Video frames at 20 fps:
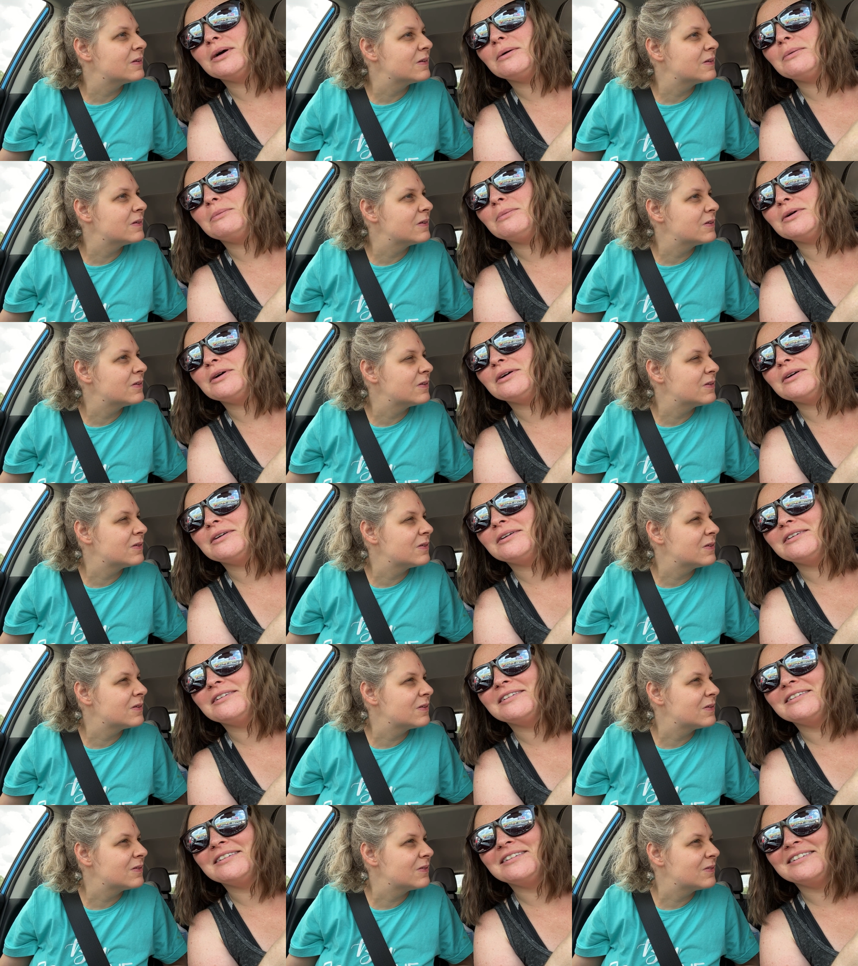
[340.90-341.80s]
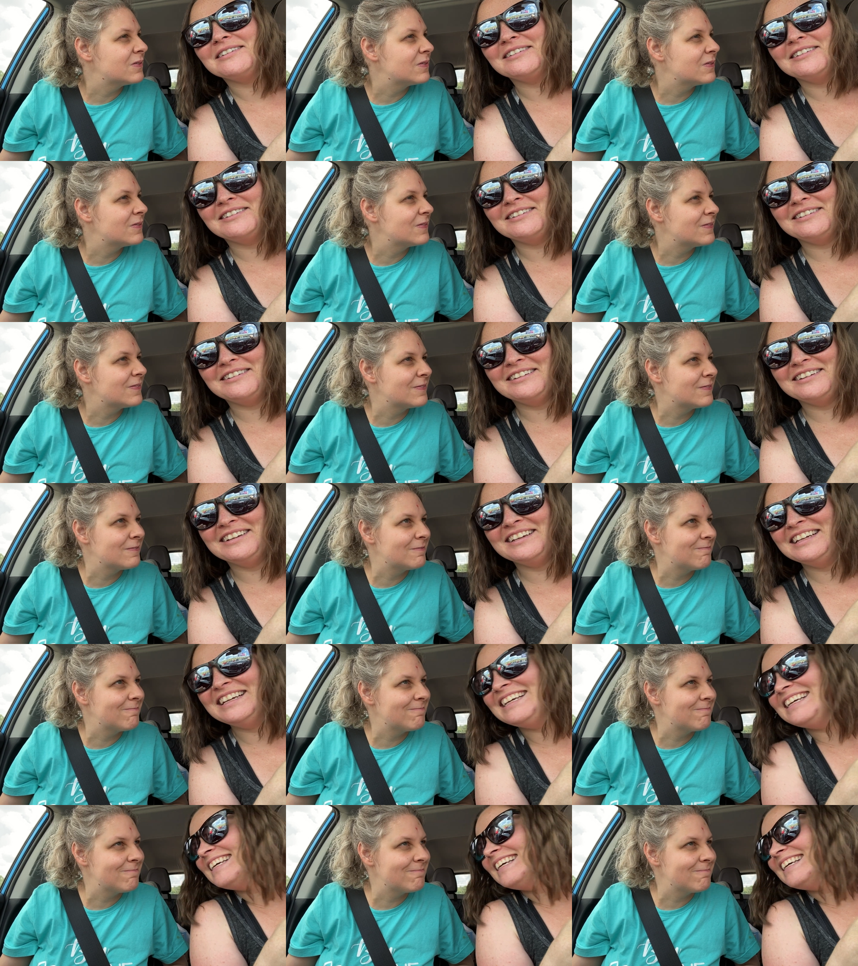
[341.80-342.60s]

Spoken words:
[no speech]